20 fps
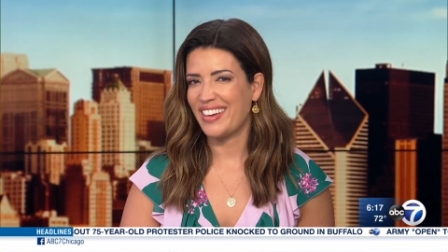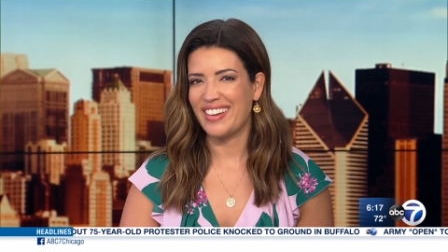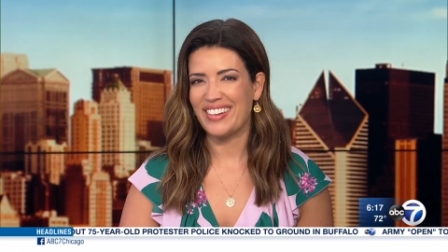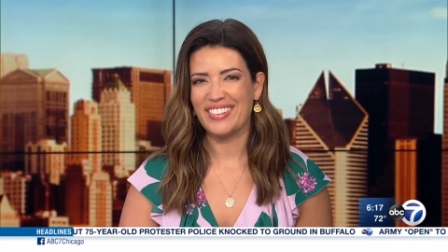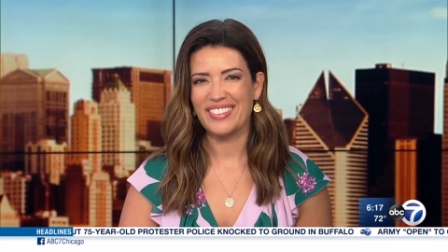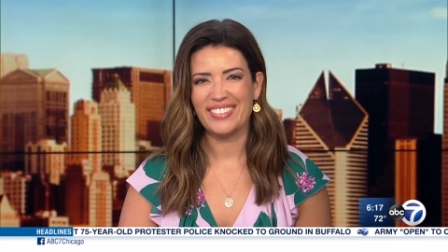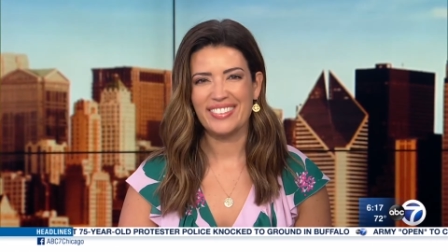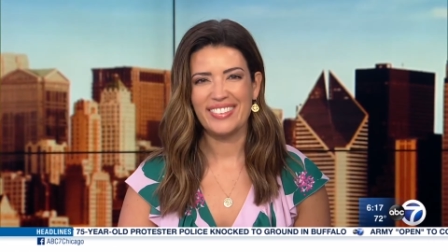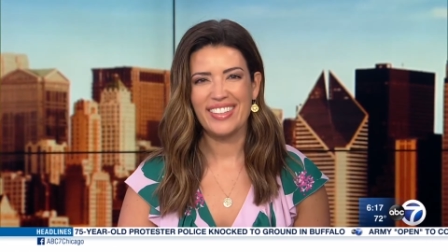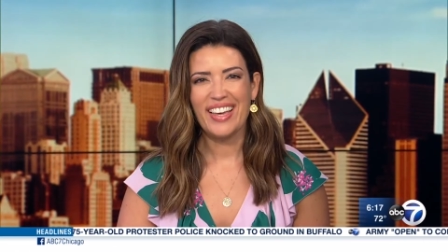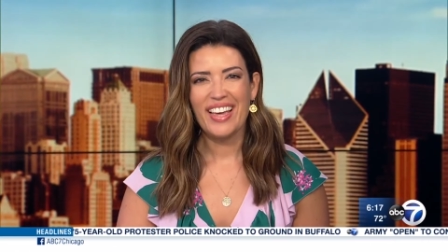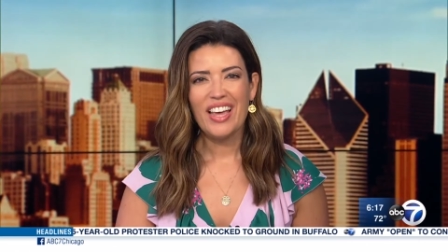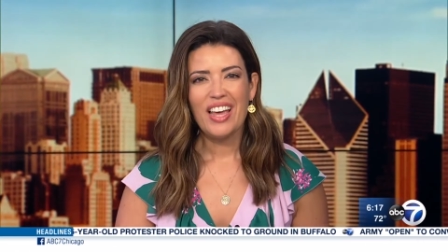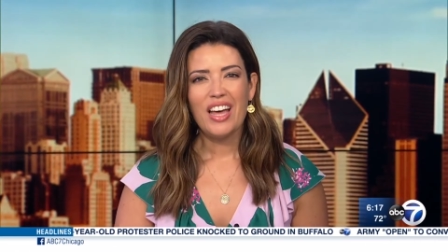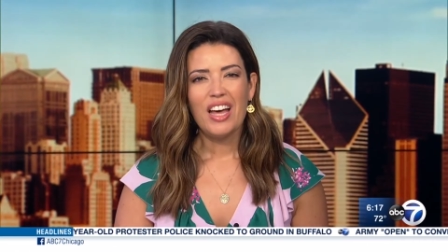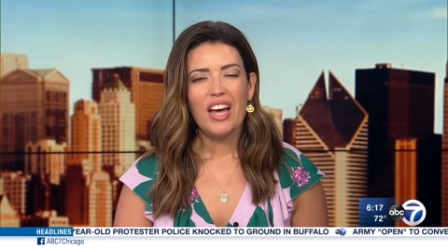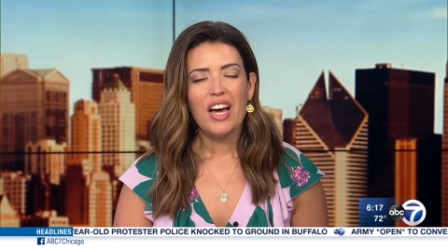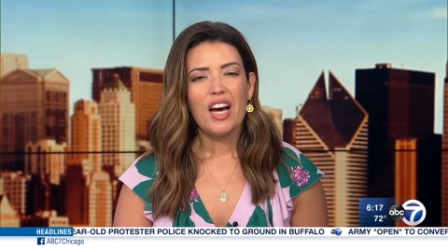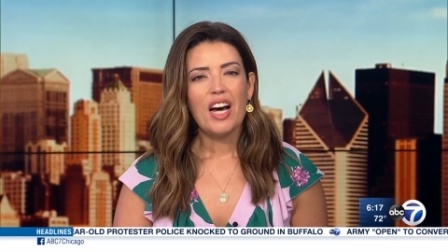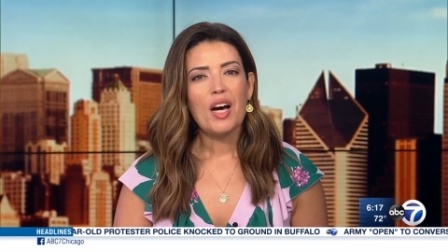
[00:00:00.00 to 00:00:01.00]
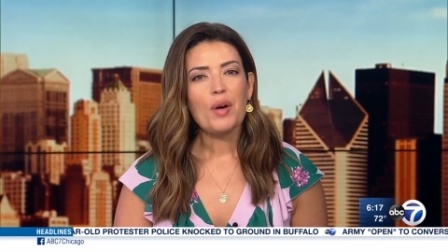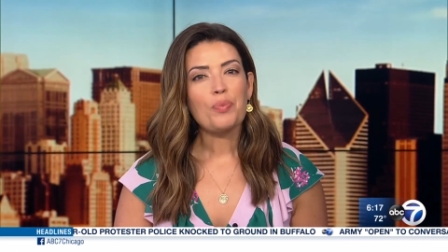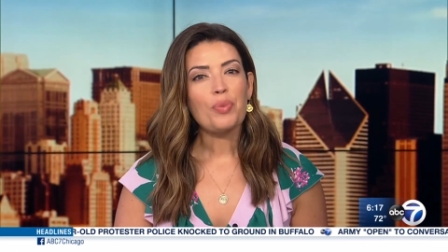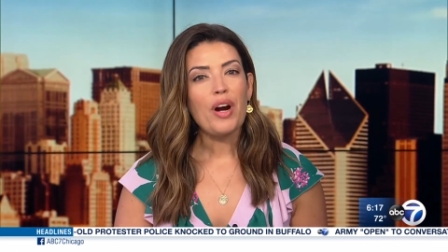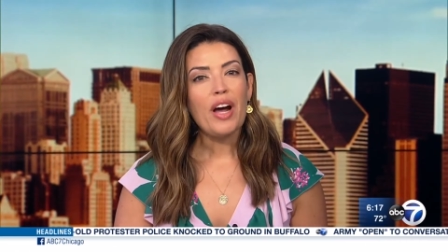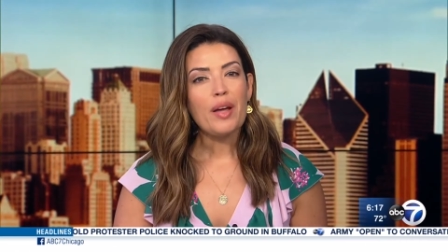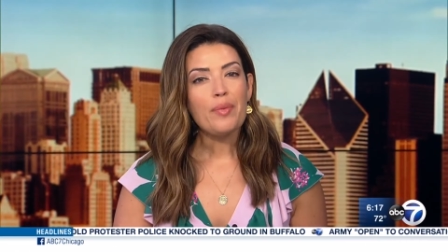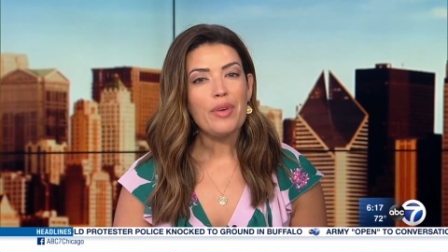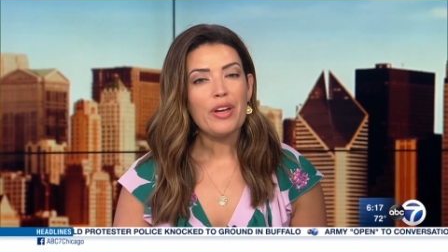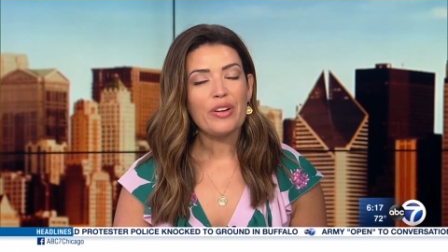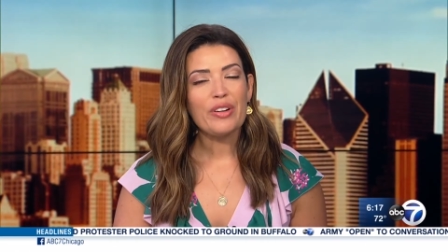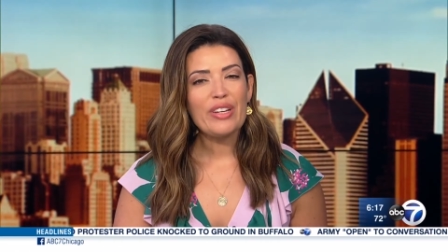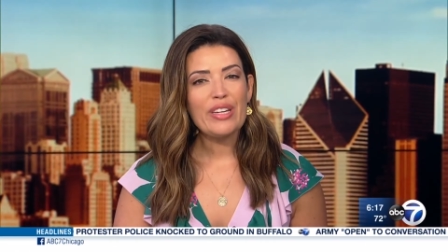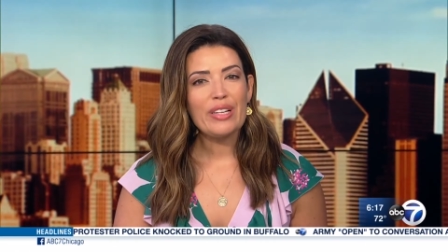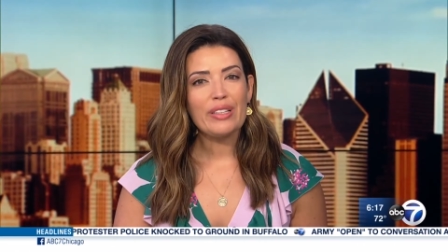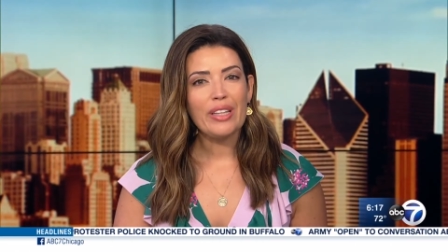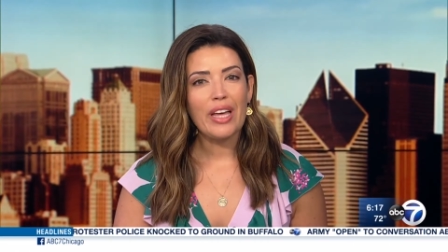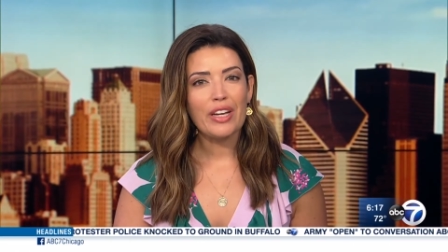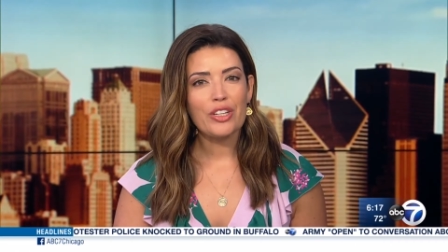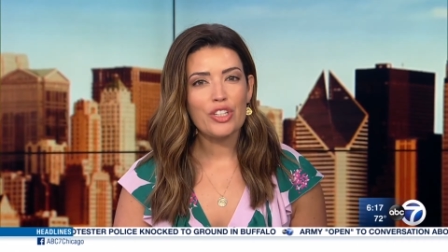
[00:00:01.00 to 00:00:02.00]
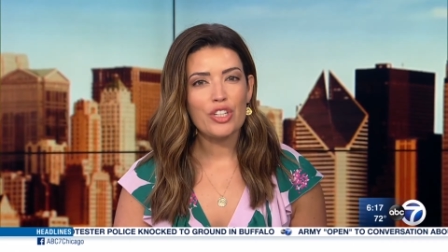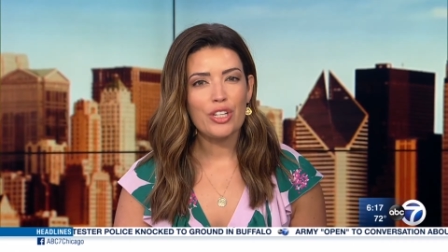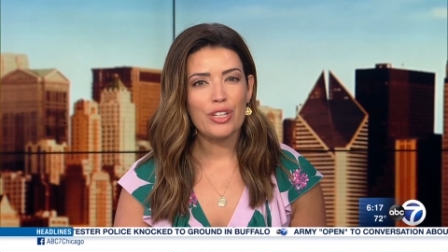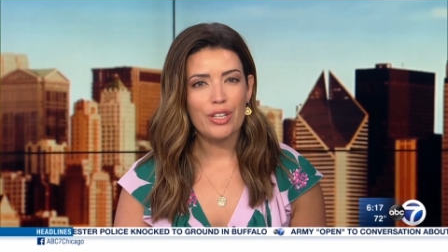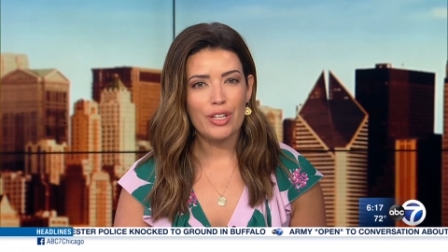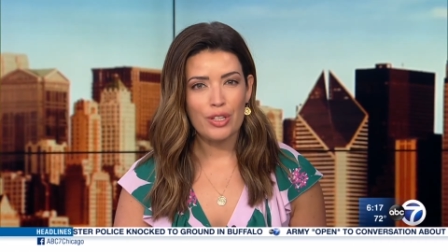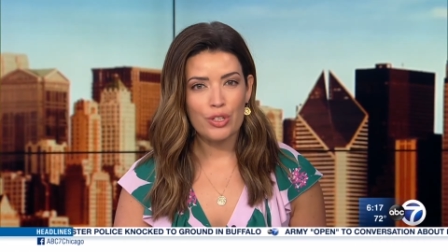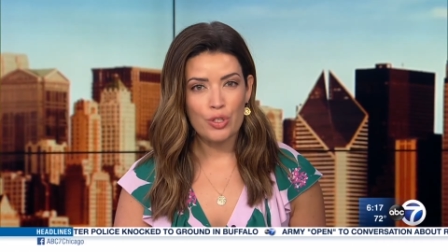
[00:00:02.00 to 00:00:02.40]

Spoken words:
Yeah. A primary election